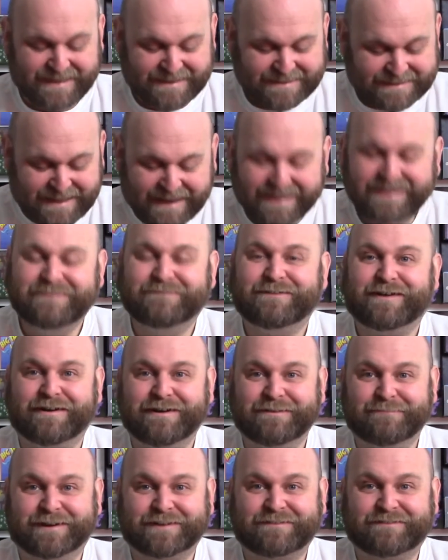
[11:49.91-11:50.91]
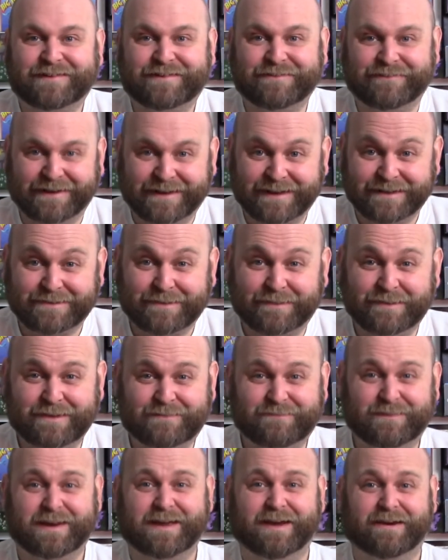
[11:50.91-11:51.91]
Thank you very much for joining us on this
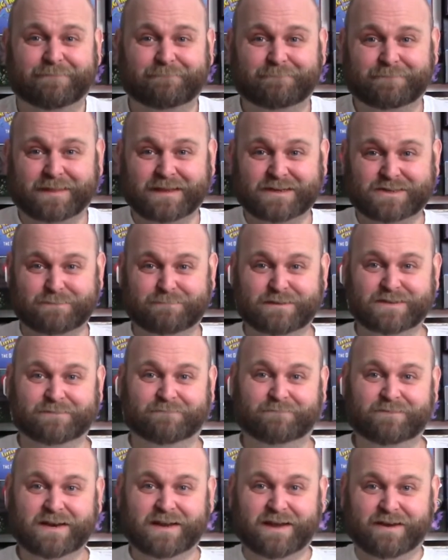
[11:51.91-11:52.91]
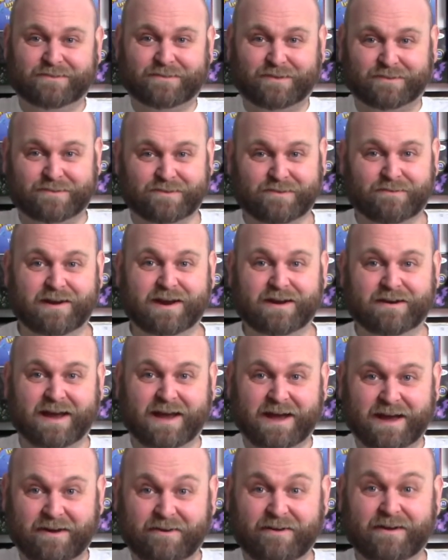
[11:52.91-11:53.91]
video. There should be some videos on screen
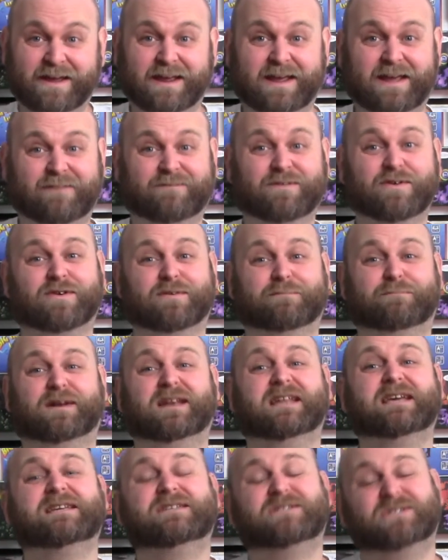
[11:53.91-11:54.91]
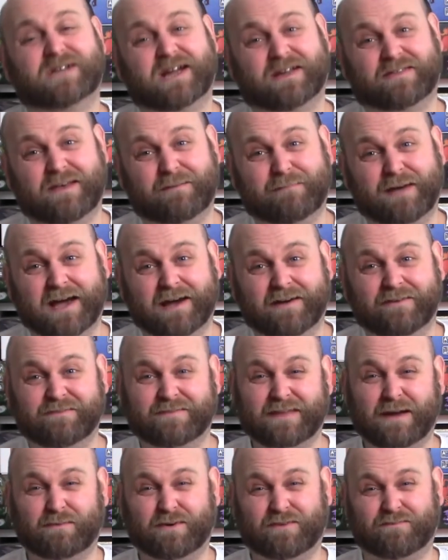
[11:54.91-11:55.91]
now. If you could please check them out,
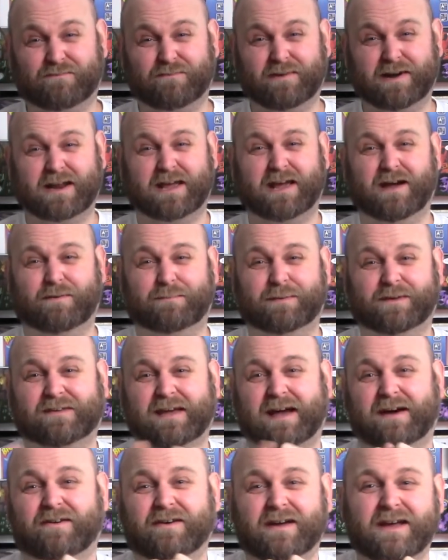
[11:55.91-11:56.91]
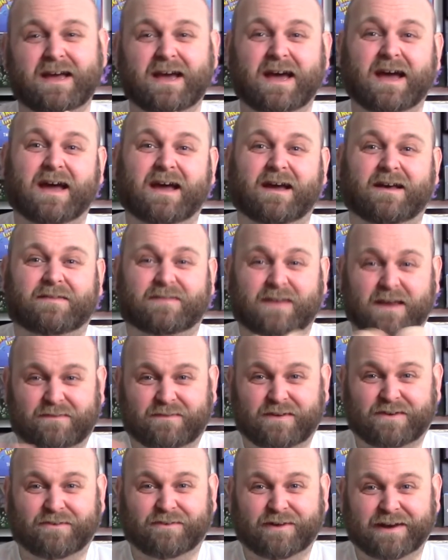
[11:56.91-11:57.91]
that would really help us out. Thanks for
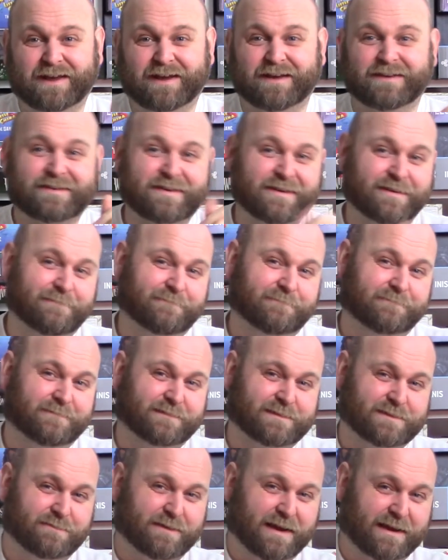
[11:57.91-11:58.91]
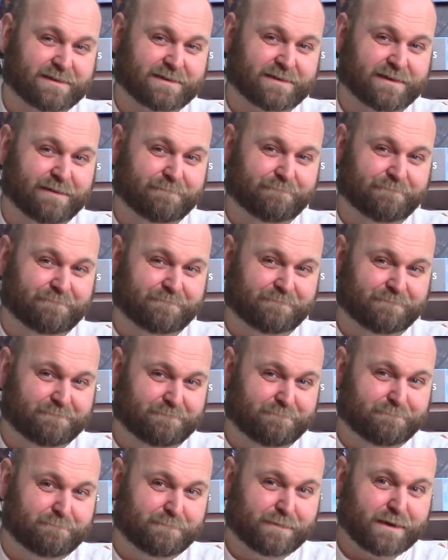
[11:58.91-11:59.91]
joining us. Till next time.
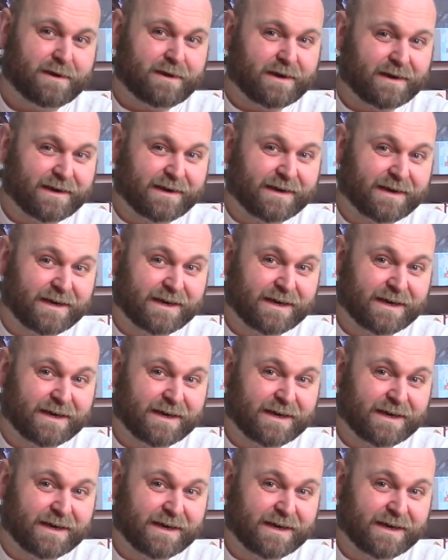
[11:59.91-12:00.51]
Bye!